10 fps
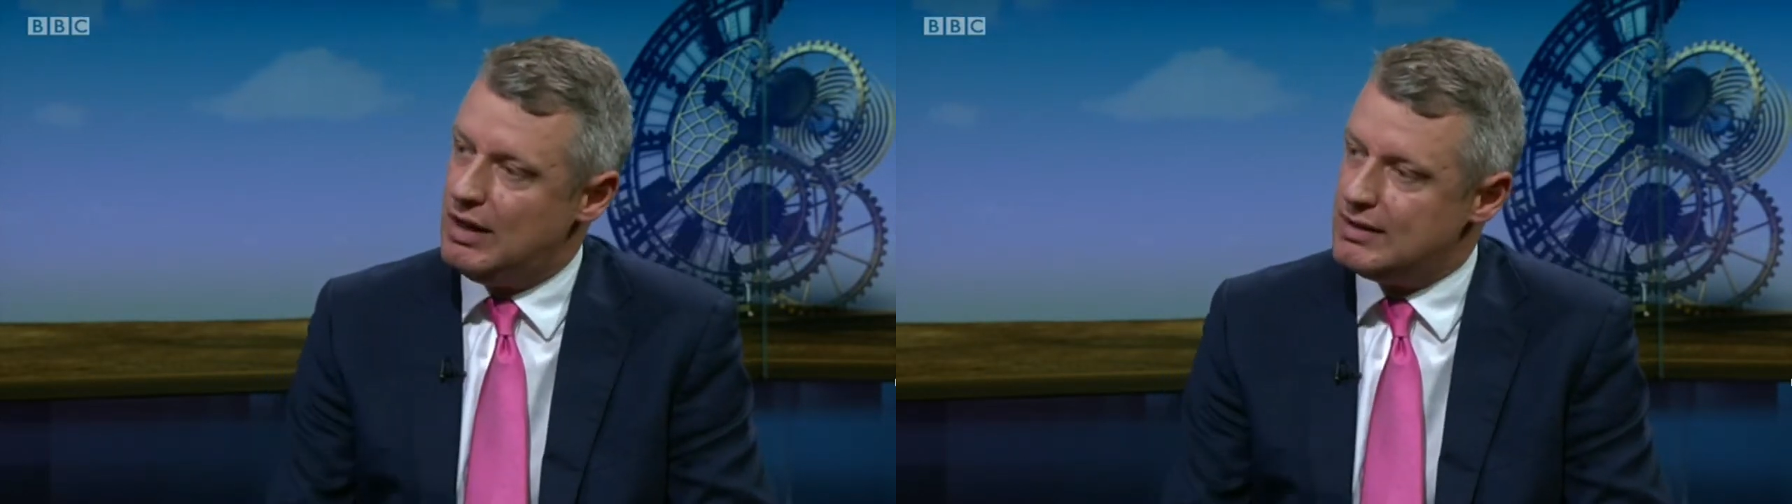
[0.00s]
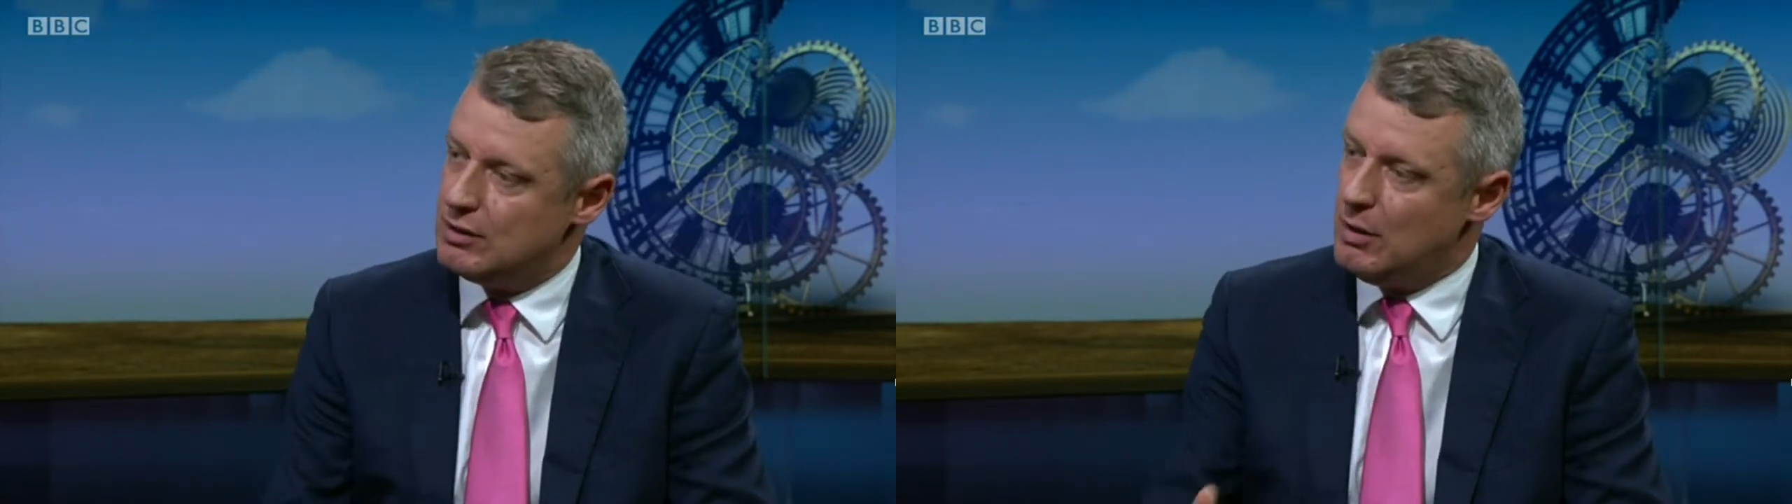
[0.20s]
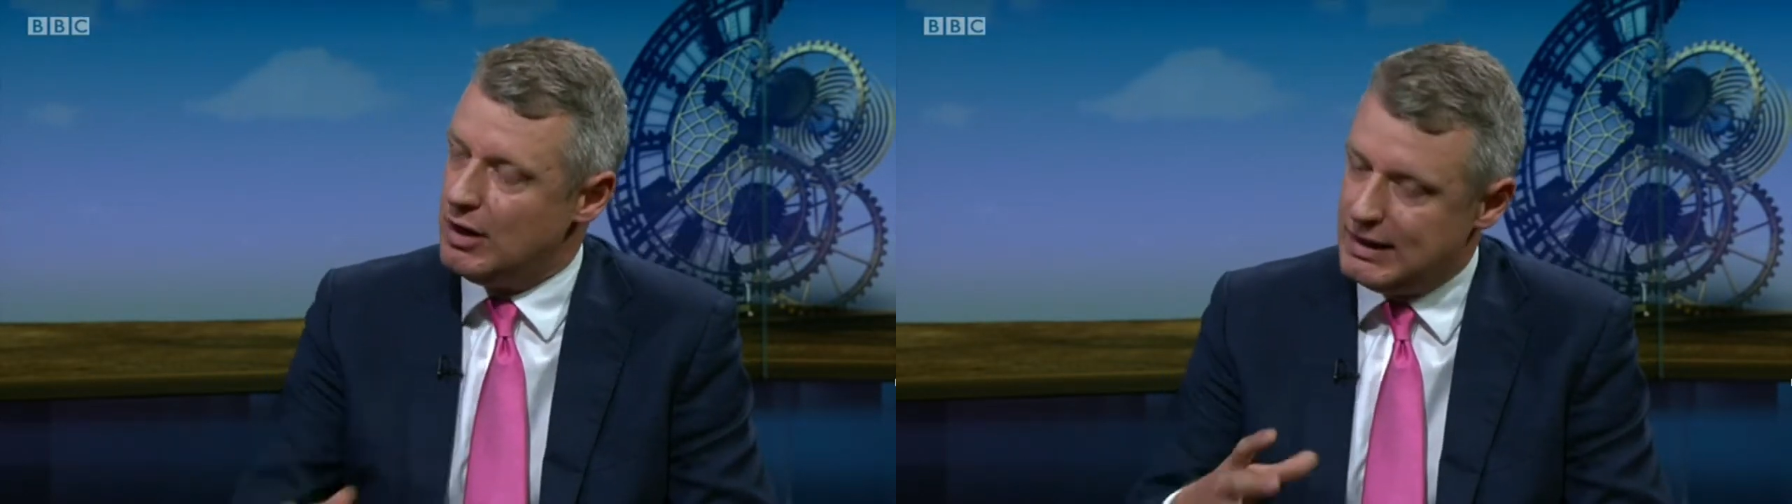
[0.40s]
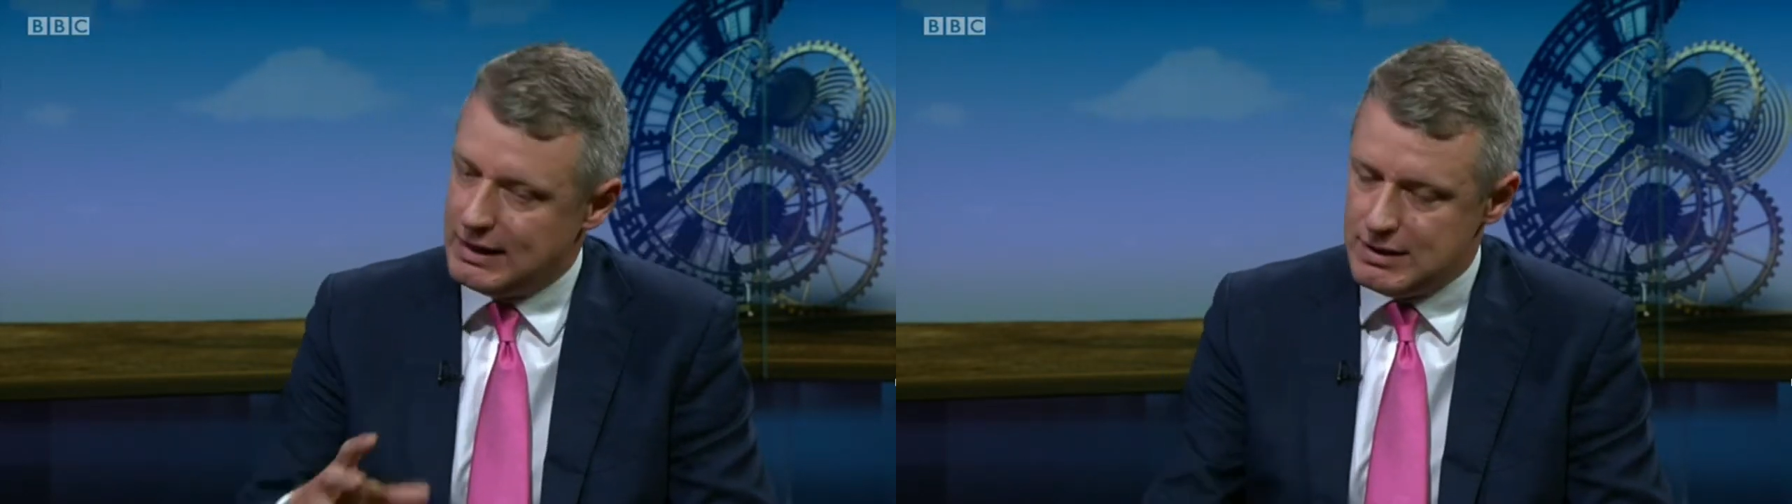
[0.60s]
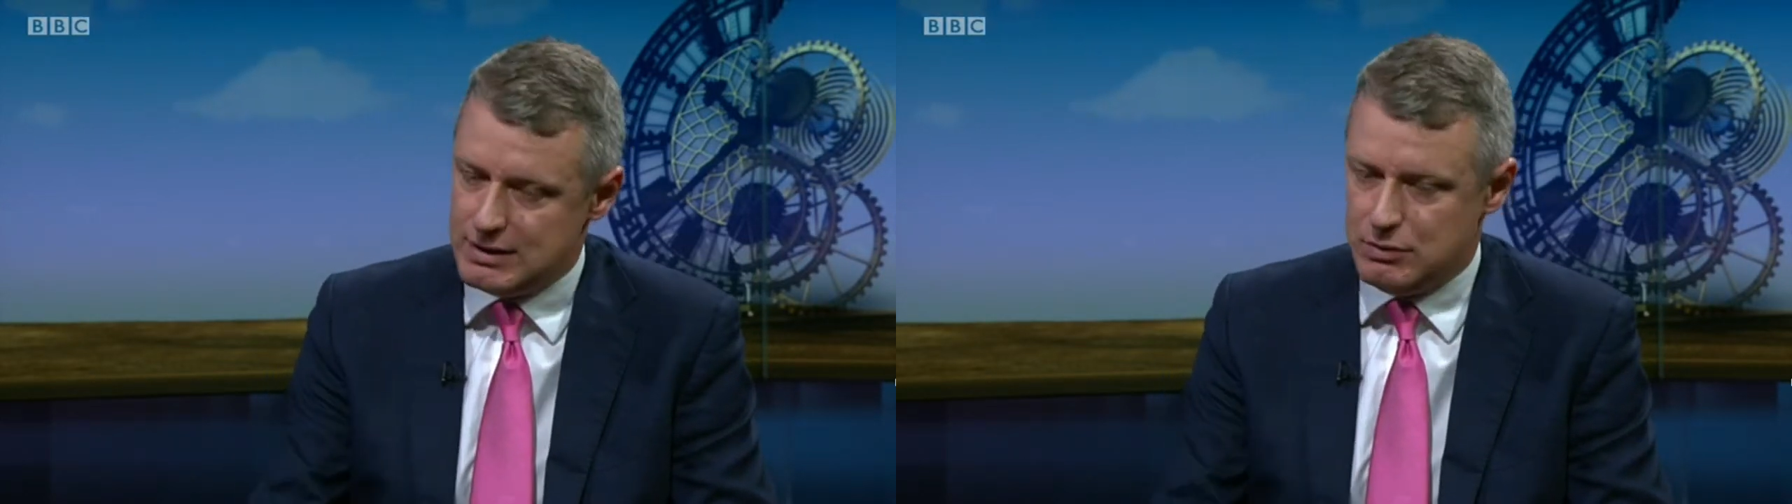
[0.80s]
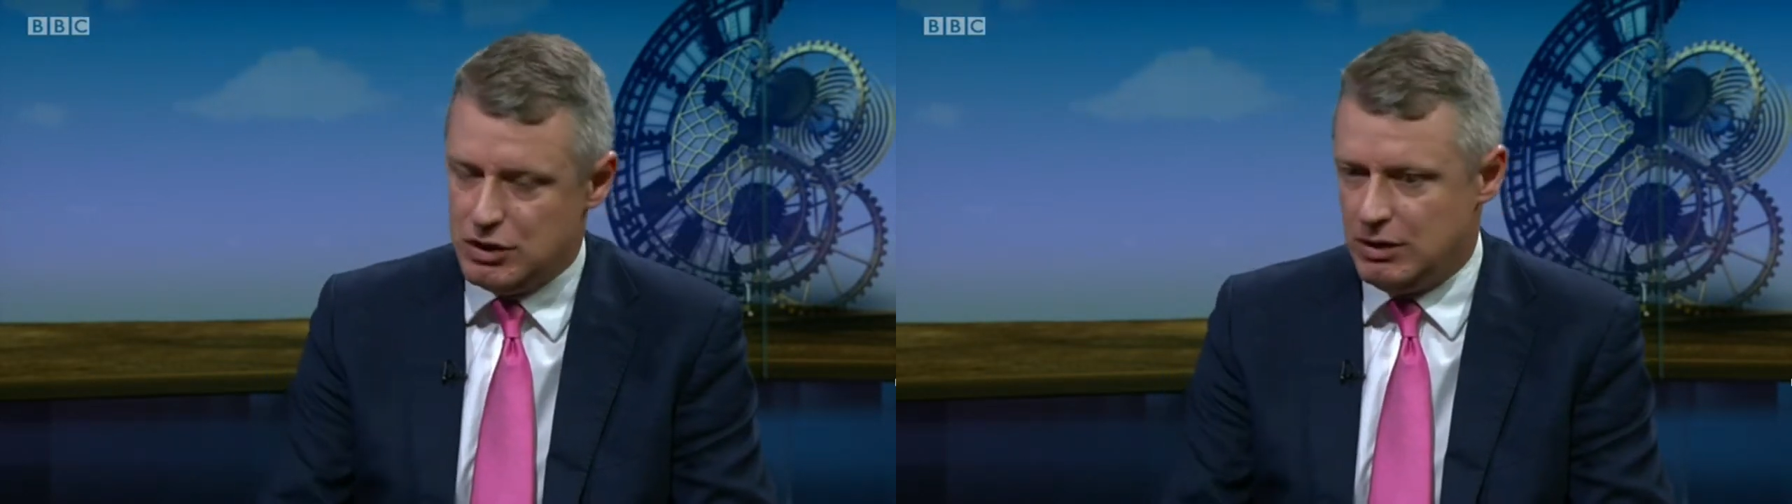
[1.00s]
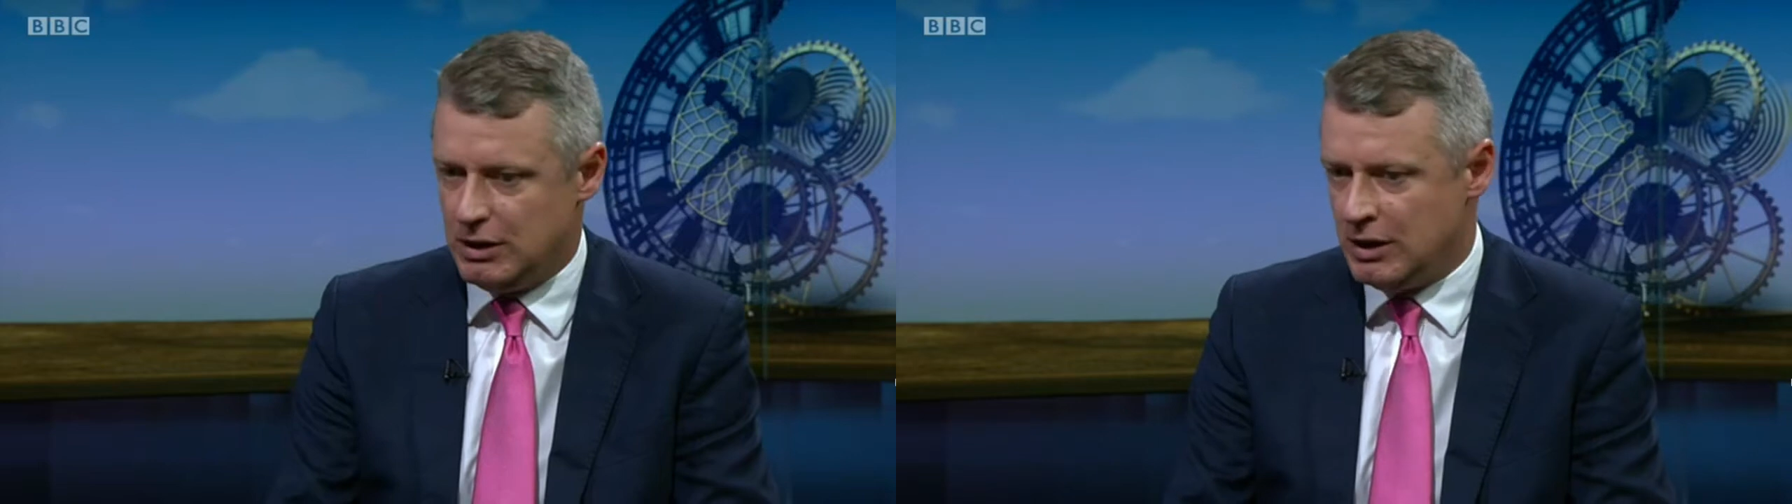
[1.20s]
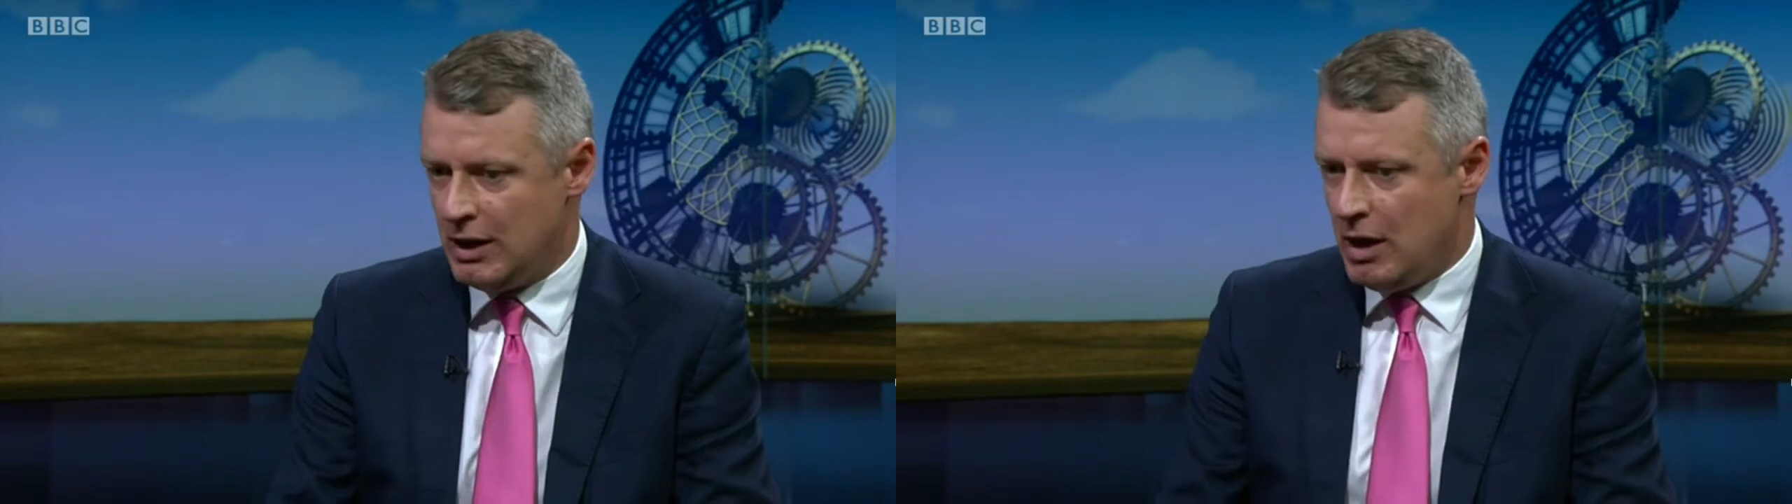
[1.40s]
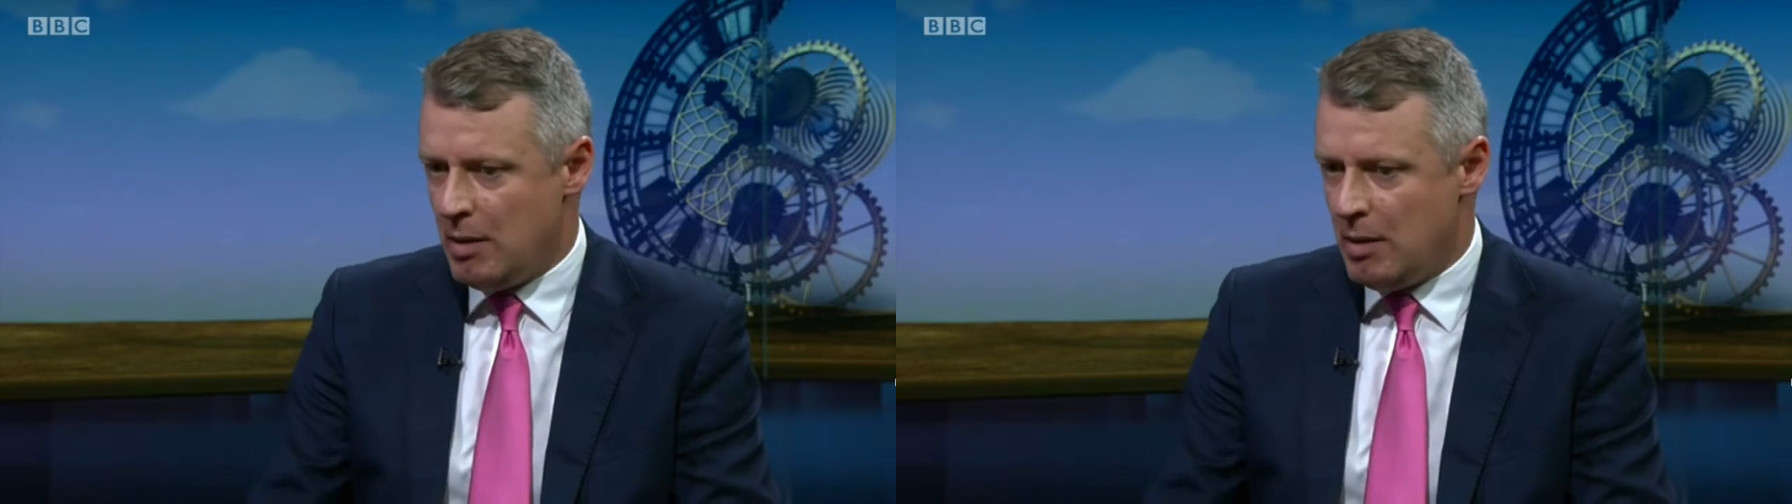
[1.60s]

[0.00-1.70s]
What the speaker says: single market and a customs union.